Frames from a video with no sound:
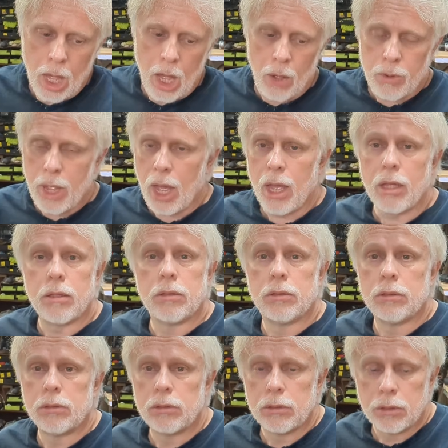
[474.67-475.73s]
okay,
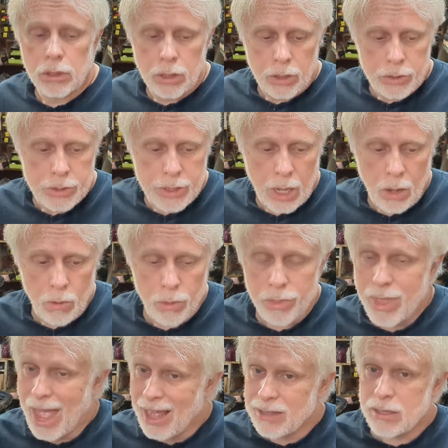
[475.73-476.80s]
so
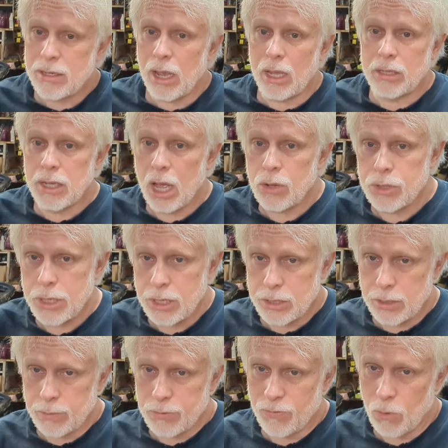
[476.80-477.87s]
that's exhaust
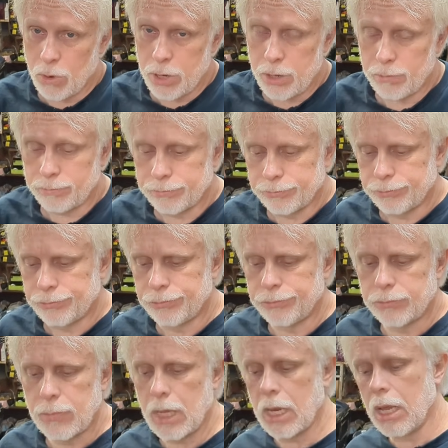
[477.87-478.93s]
systems for you.
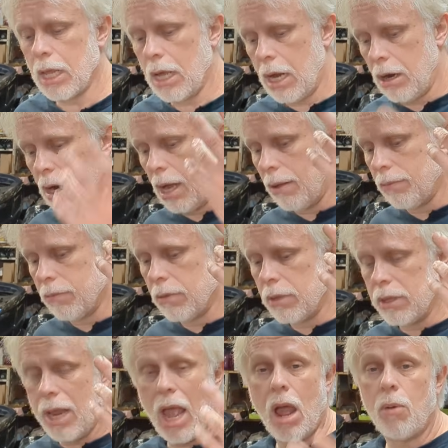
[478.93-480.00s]
All right,
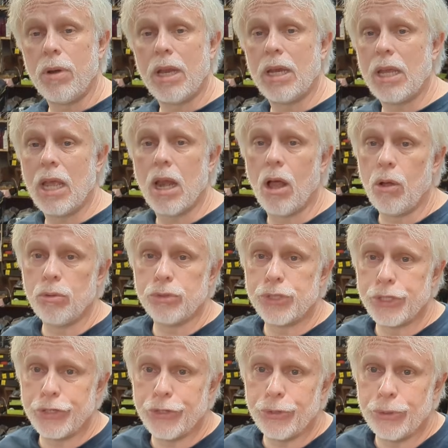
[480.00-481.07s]
now we need to get on
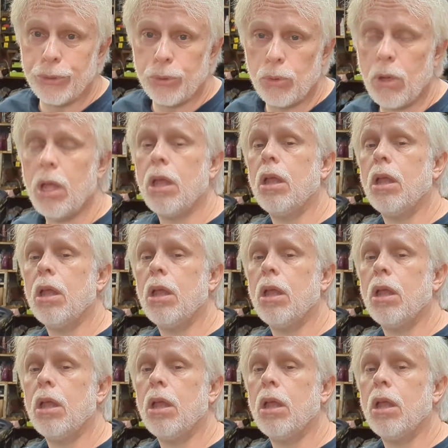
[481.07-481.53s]
to,